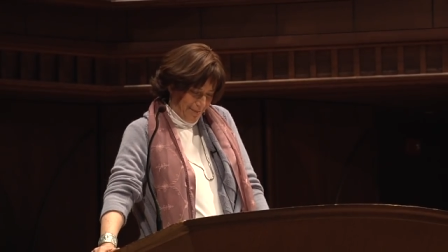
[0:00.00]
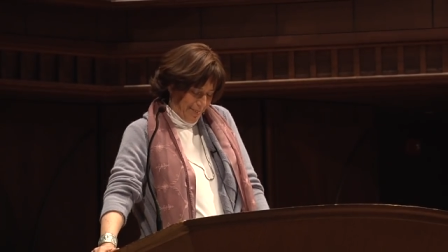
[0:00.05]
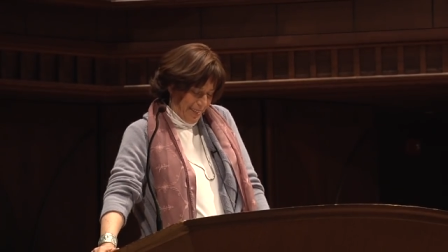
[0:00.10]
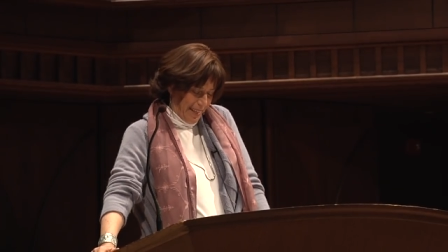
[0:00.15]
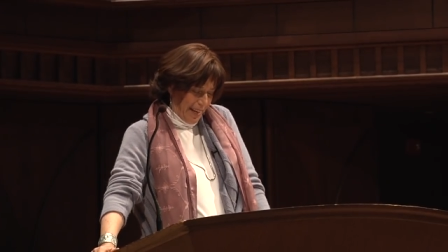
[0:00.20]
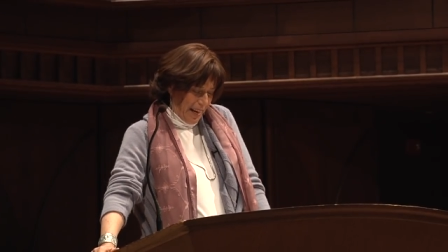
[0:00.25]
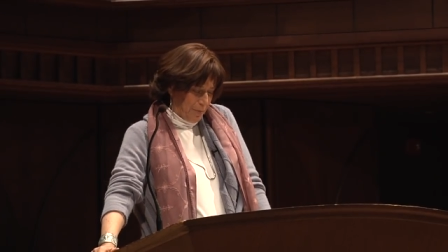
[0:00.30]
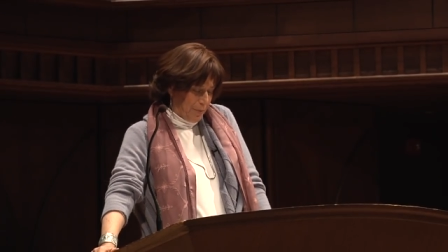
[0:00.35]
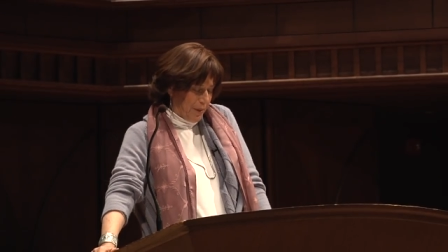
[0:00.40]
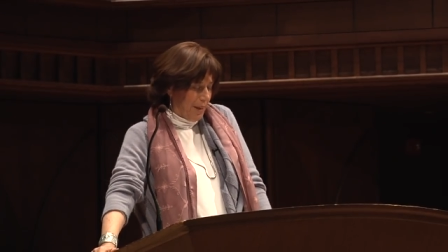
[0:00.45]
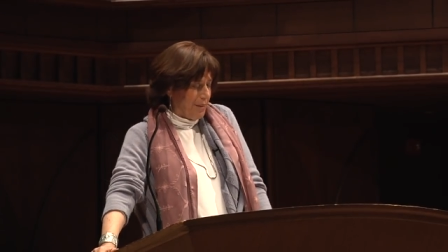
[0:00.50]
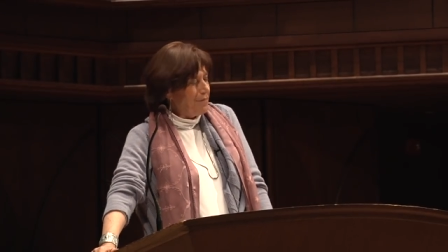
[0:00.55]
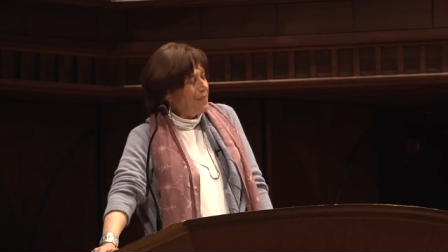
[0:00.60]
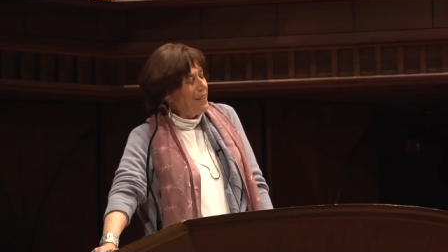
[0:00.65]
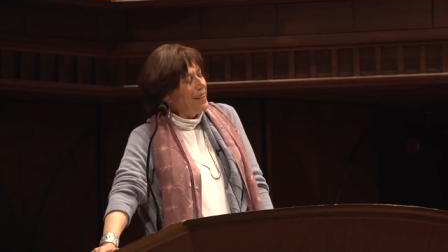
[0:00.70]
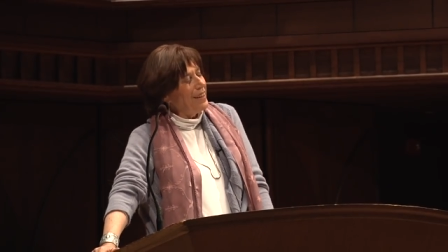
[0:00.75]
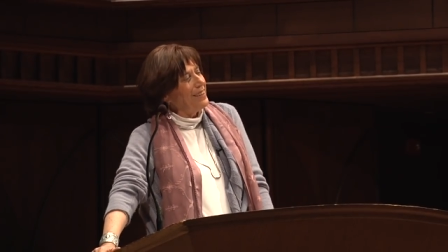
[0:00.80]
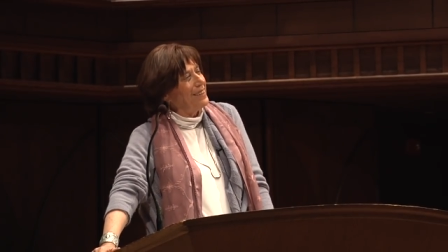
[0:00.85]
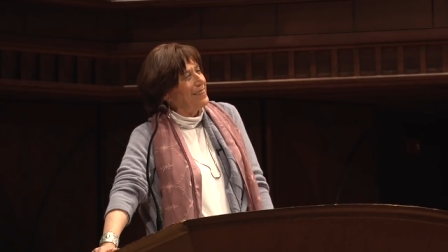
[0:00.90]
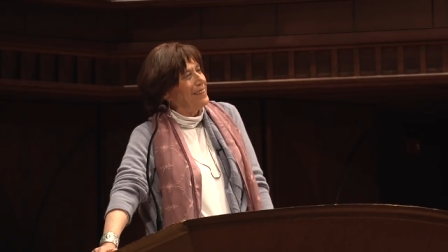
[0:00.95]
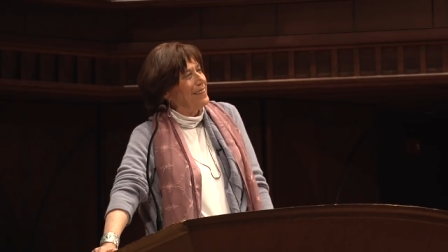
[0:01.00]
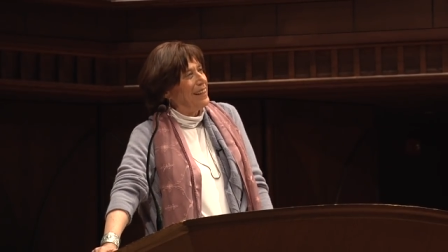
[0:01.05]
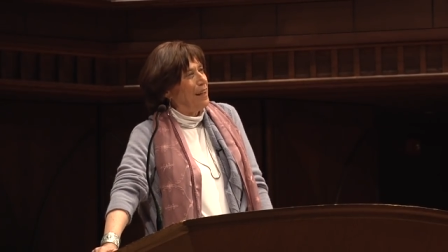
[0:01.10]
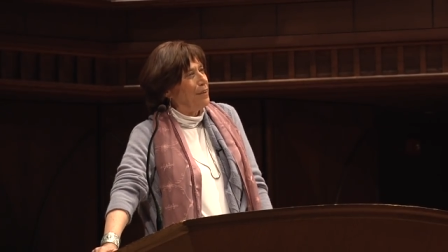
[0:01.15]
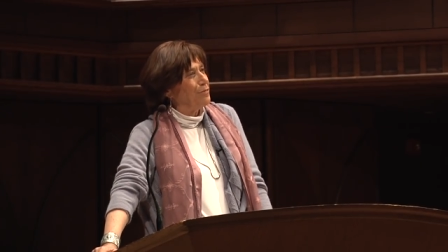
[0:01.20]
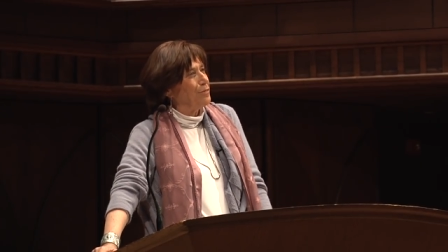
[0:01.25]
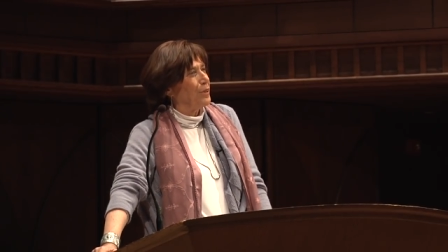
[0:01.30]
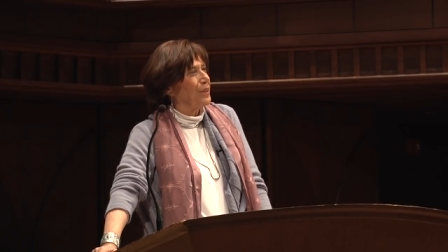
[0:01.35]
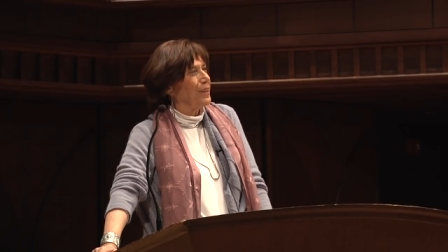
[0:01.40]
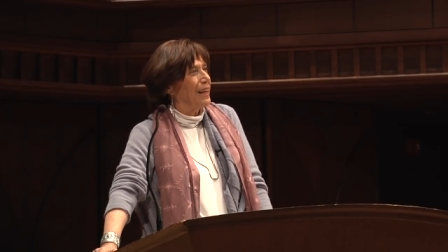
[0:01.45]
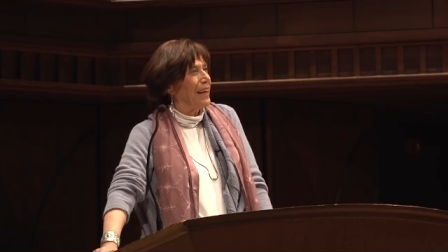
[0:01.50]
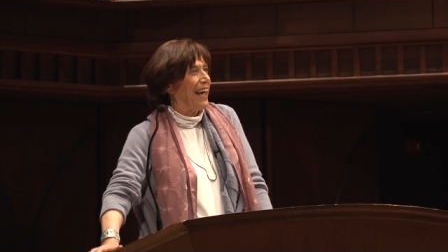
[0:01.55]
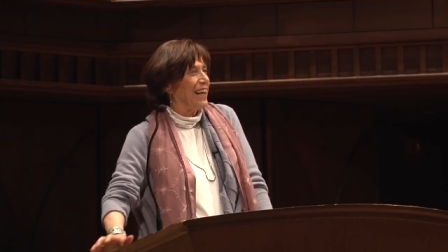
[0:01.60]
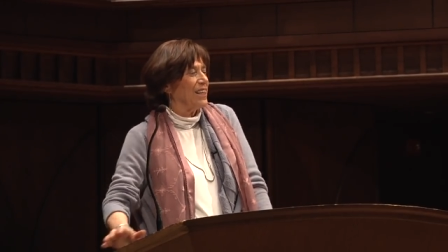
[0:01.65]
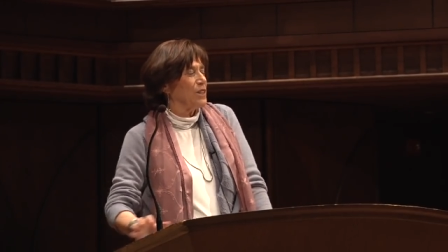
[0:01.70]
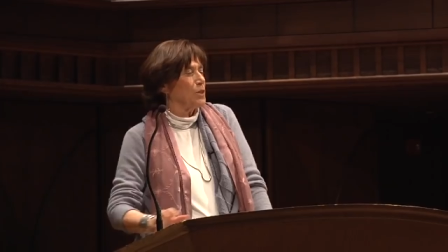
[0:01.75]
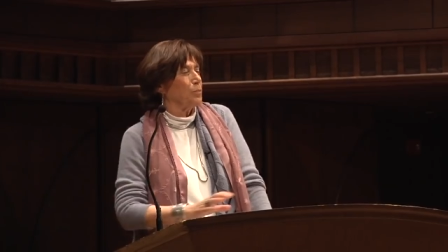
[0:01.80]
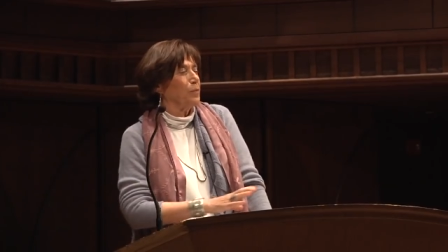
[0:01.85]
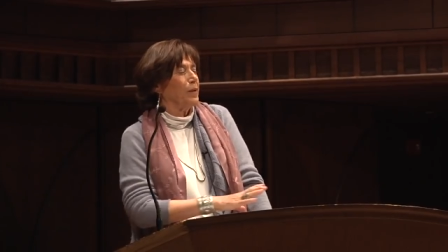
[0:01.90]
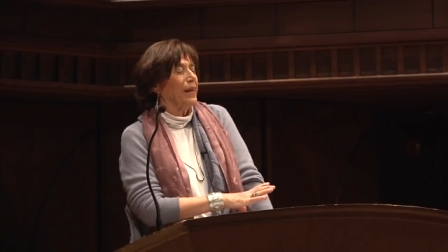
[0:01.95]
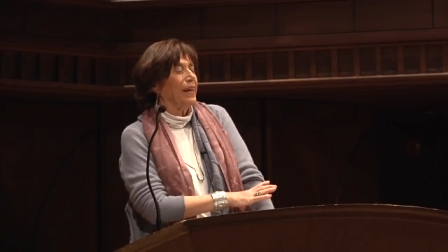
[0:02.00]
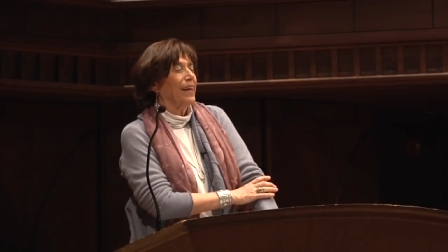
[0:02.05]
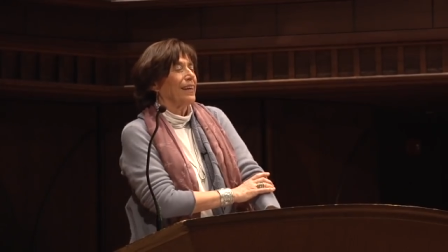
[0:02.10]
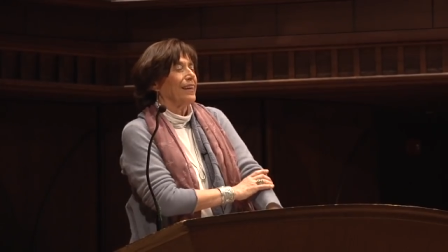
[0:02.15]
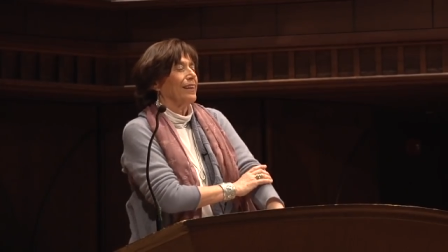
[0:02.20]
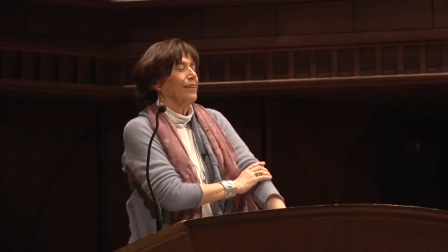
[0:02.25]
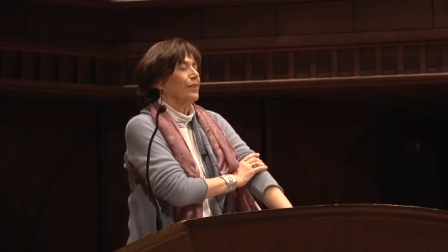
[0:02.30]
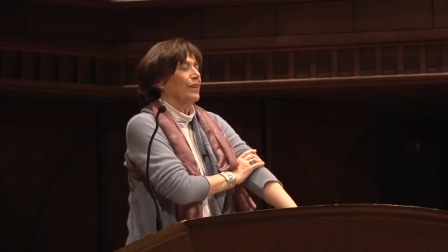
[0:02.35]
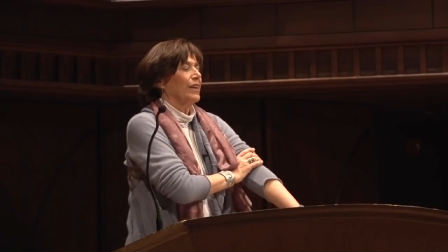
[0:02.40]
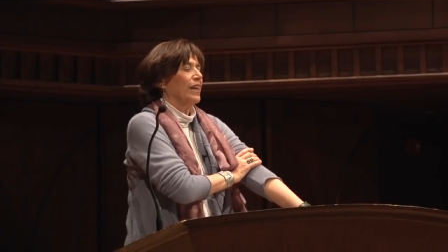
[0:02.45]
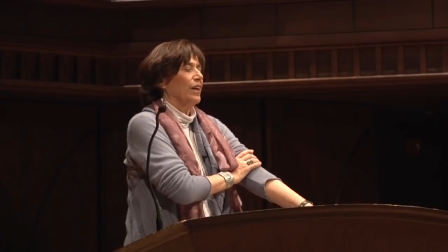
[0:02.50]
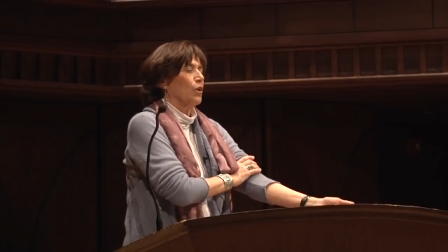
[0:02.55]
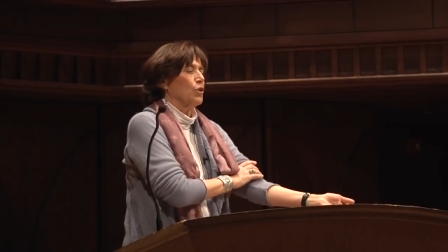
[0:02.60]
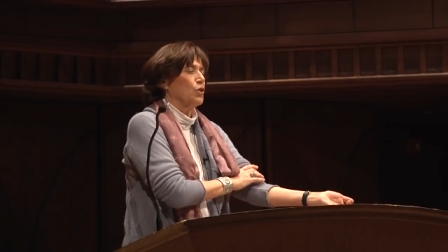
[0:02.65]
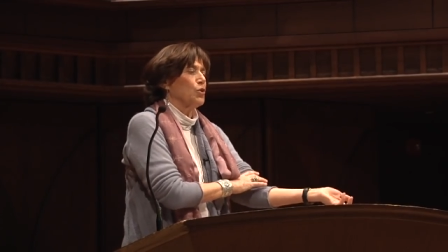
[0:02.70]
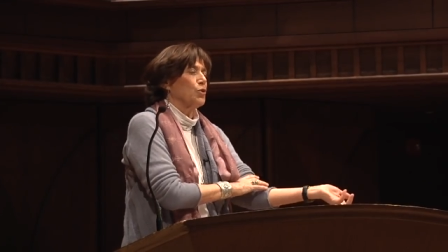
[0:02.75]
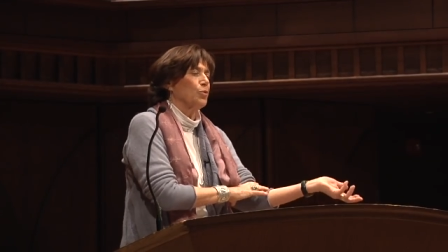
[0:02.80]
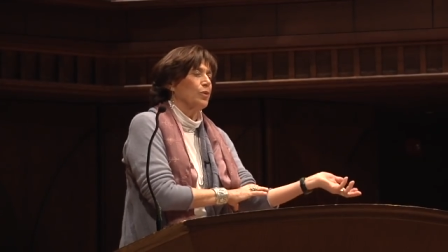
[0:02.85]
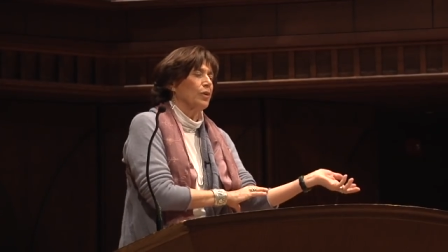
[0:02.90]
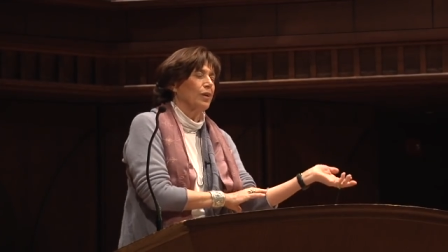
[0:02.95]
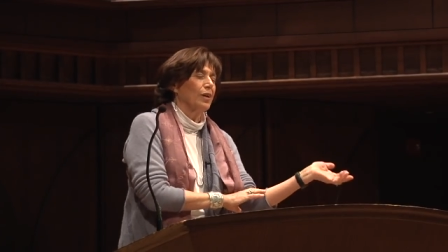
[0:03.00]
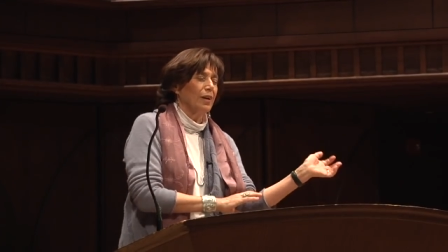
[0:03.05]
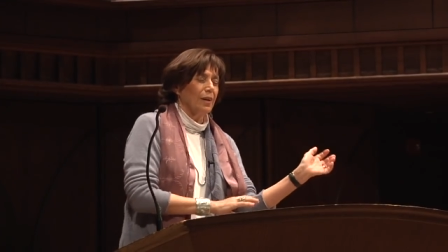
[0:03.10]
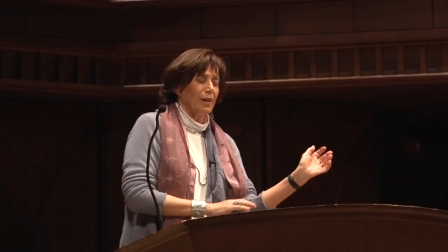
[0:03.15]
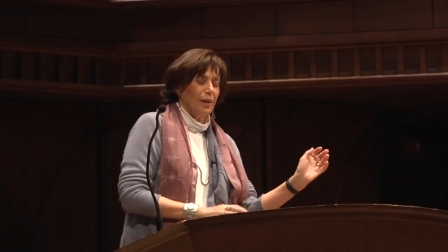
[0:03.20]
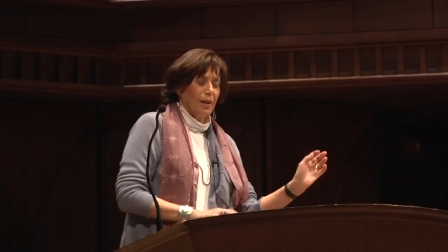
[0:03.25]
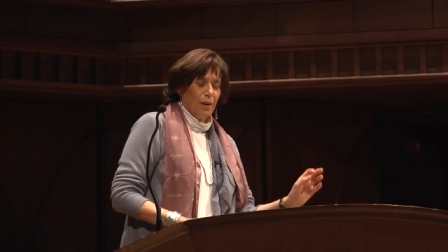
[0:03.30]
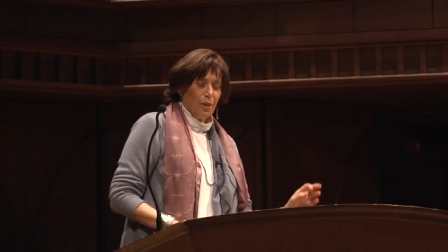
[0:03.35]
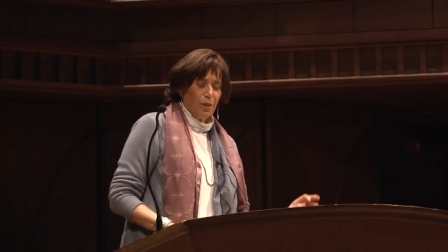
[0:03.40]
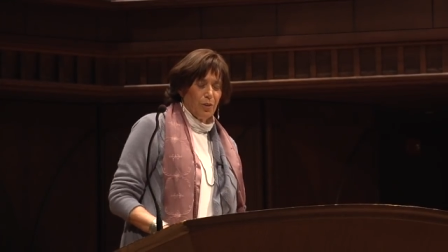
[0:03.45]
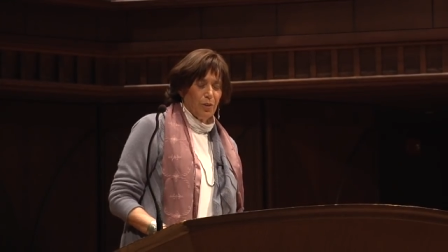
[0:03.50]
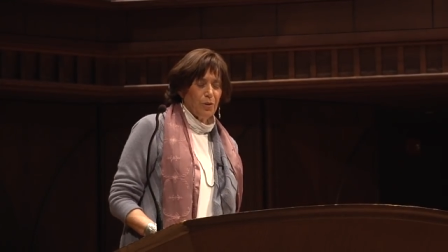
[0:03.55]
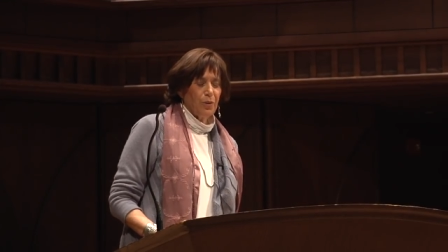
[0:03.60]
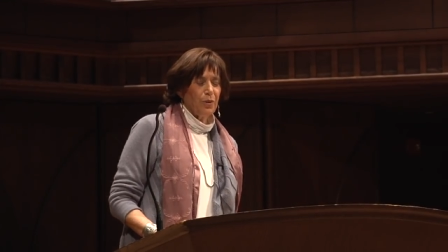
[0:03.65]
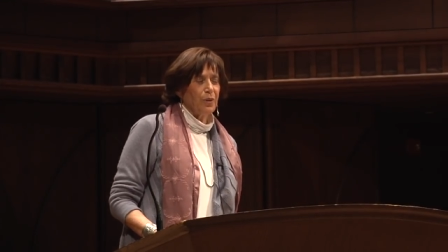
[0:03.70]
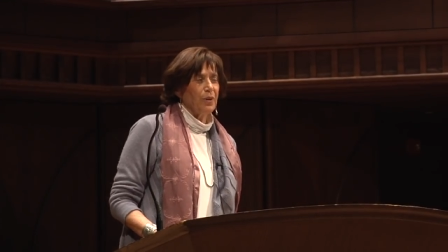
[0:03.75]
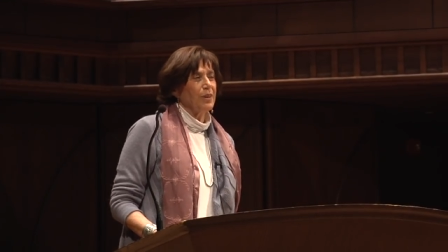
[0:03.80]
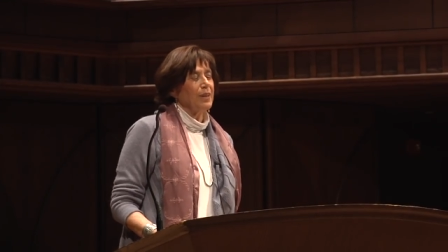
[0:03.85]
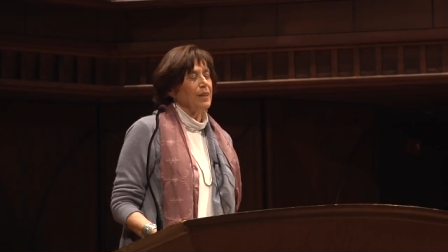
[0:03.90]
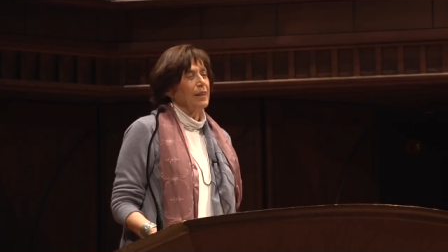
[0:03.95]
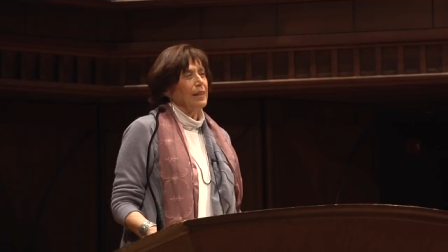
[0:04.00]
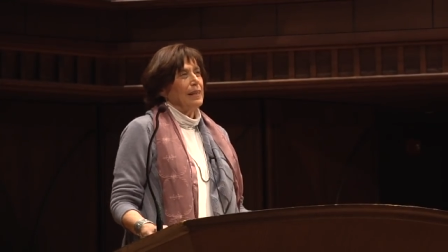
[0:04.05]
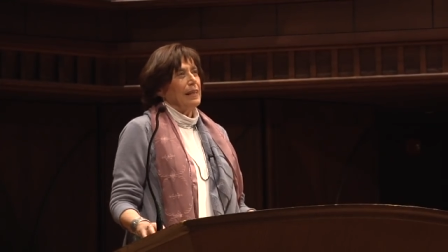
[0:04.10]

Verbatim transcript: Tiananmen event, left on the last plane uh, on June 3rd.